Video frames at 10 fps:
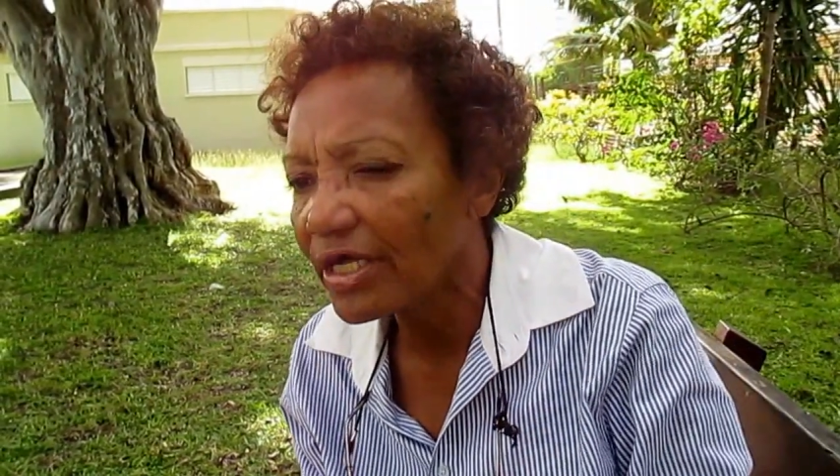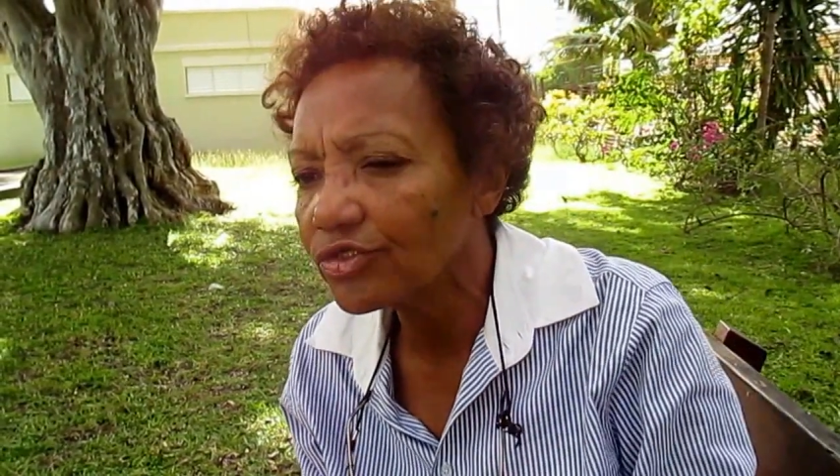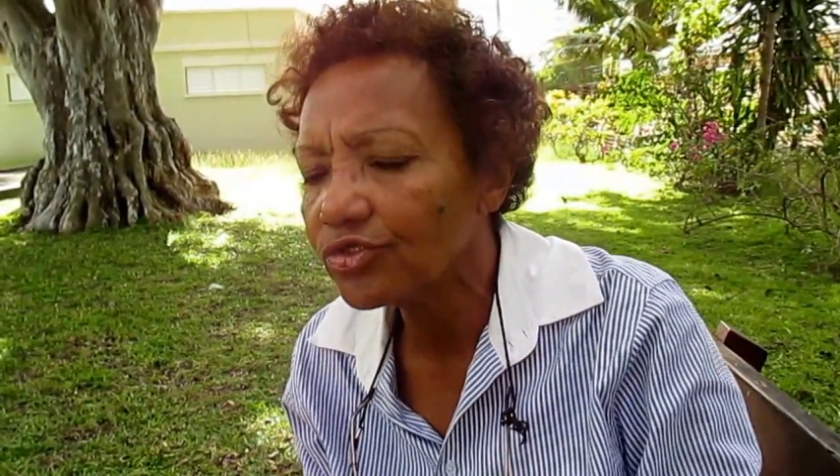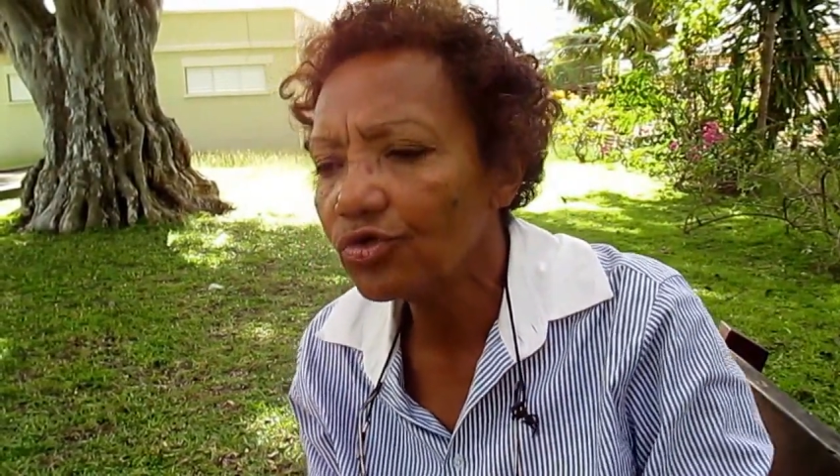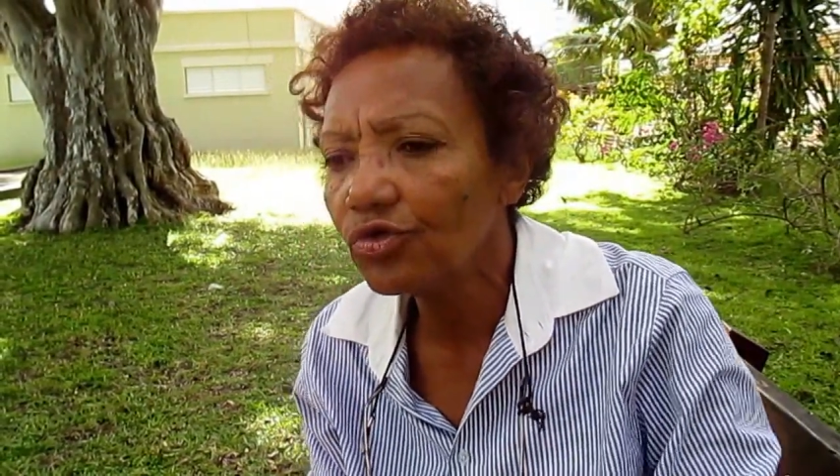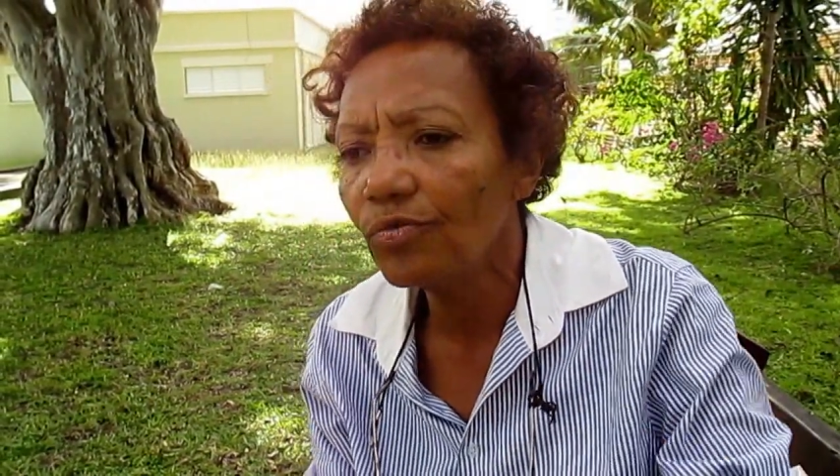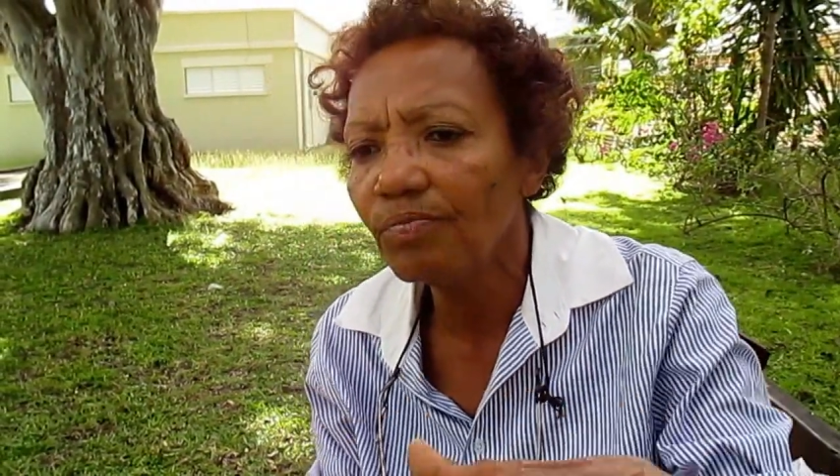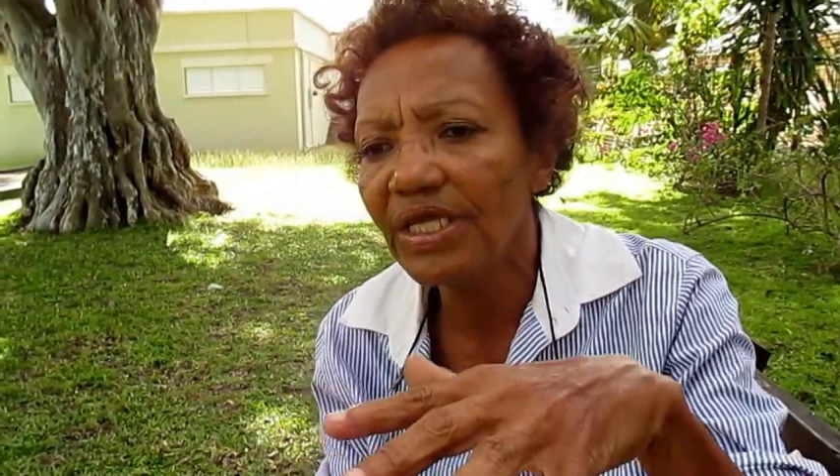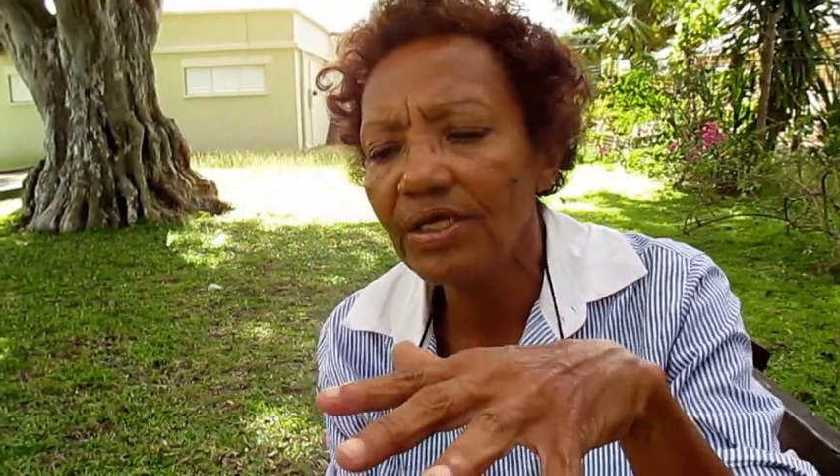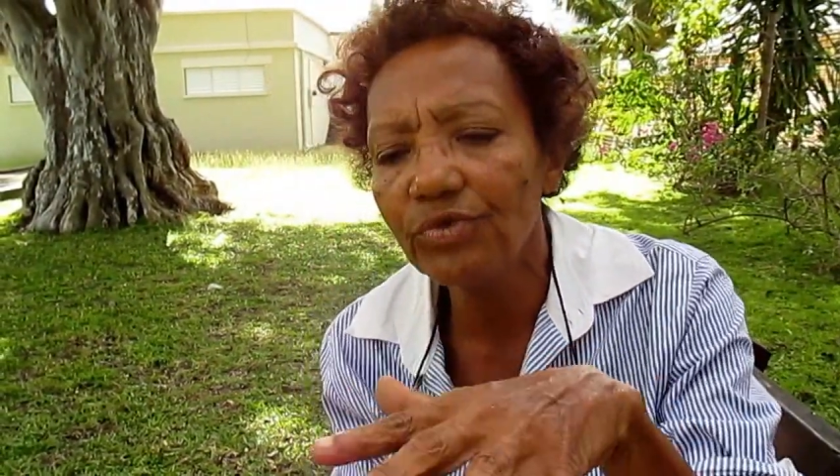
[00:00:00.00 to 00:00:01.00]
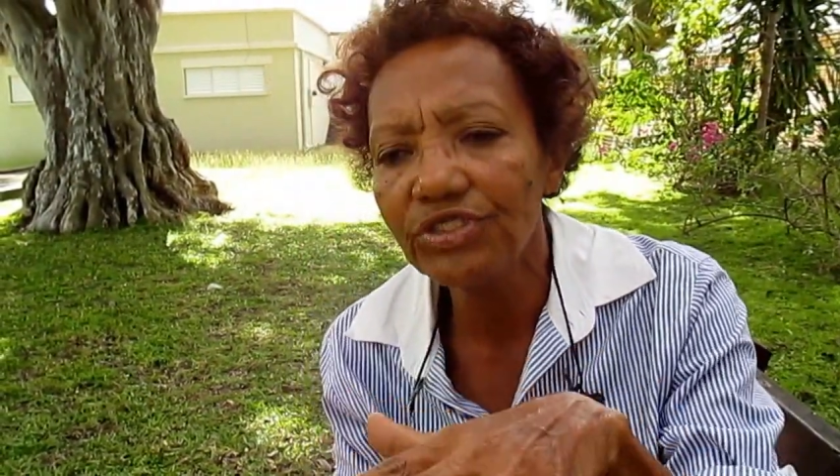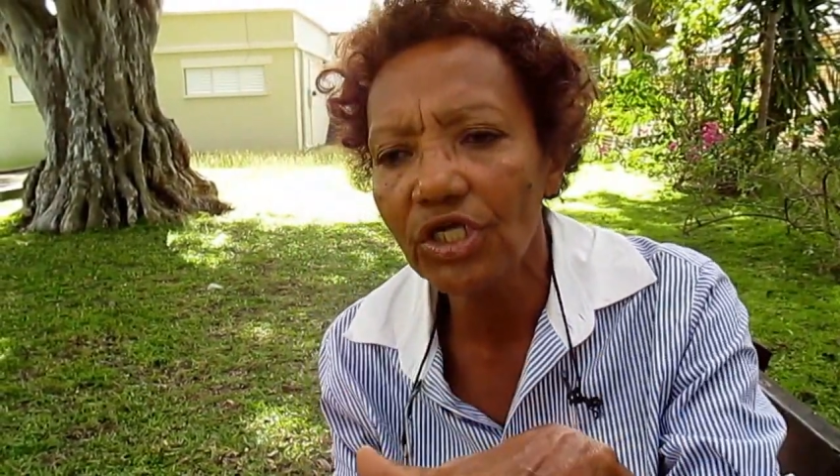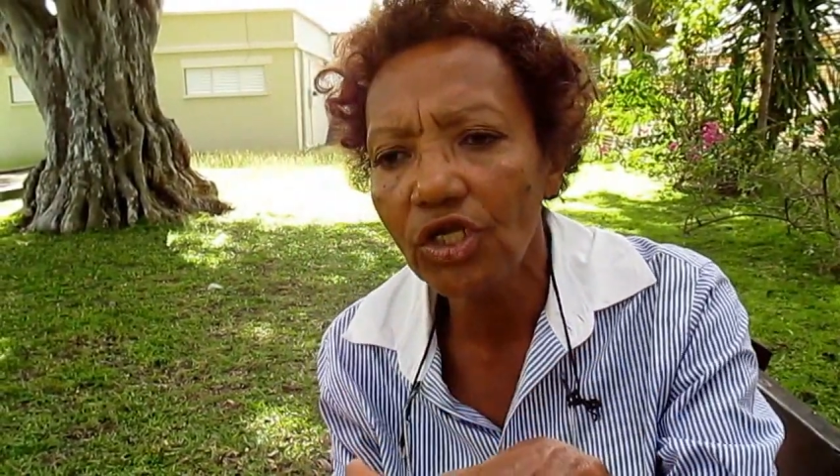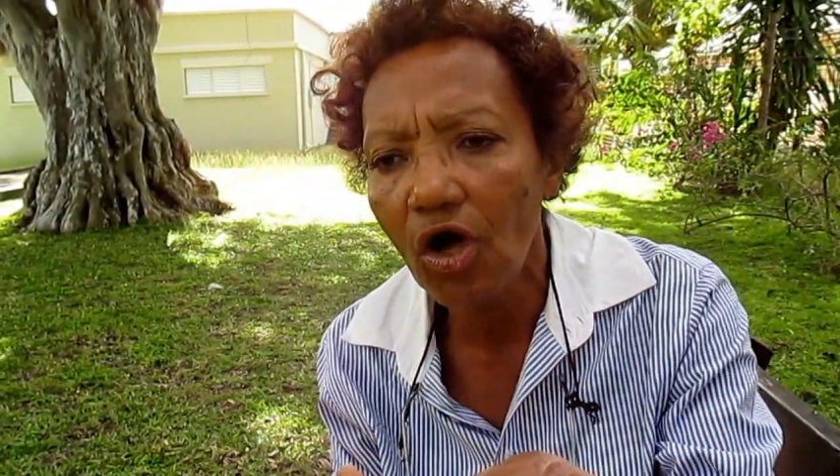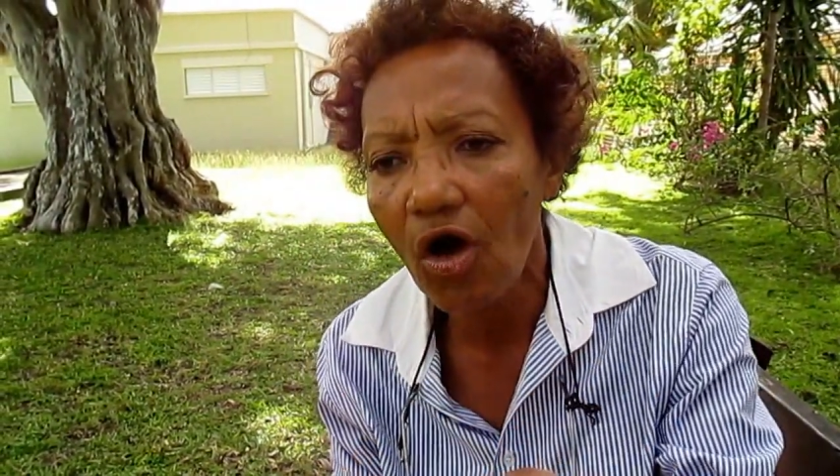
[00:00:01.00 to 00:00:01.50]
So it was a
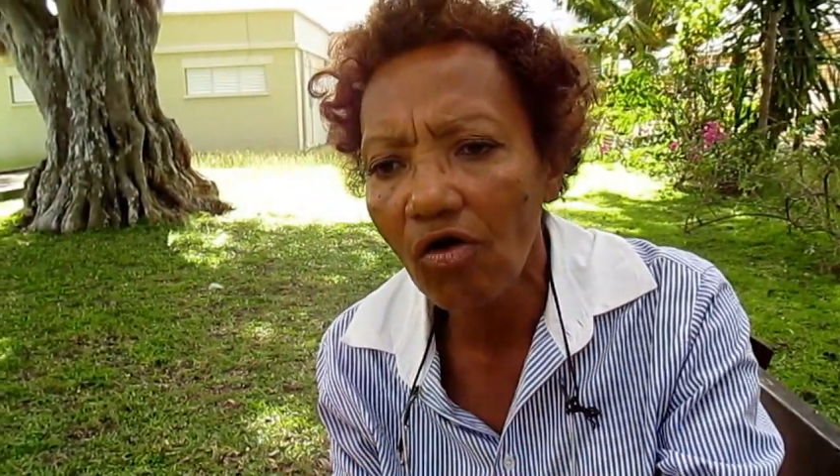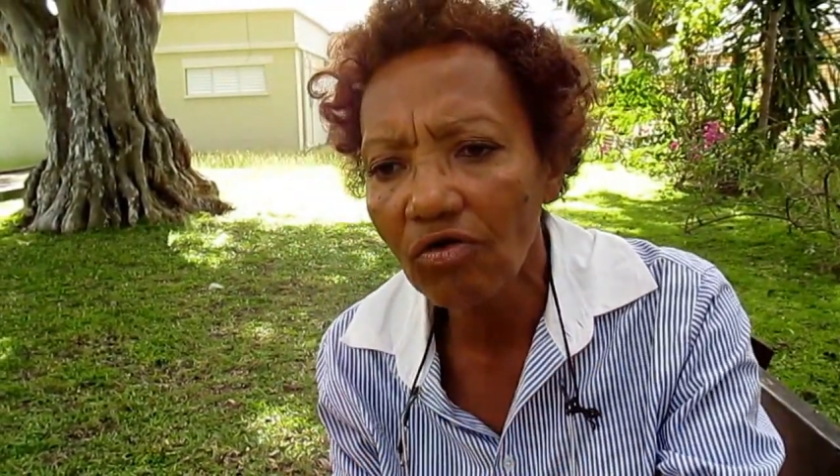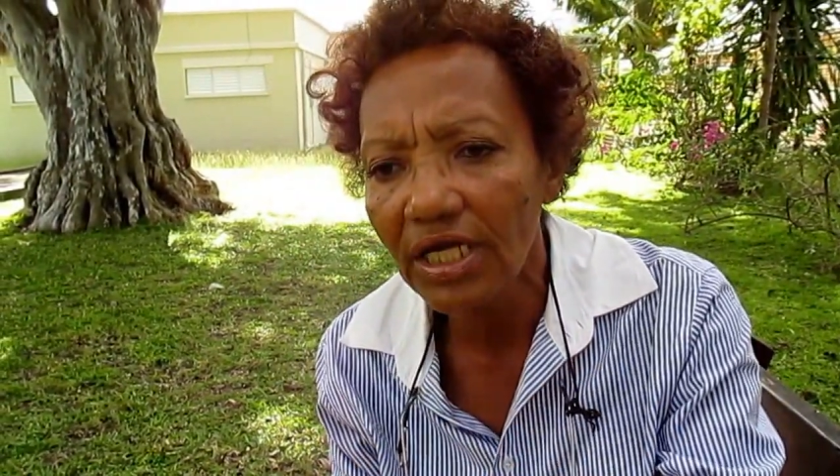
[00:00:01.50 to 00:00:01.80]
long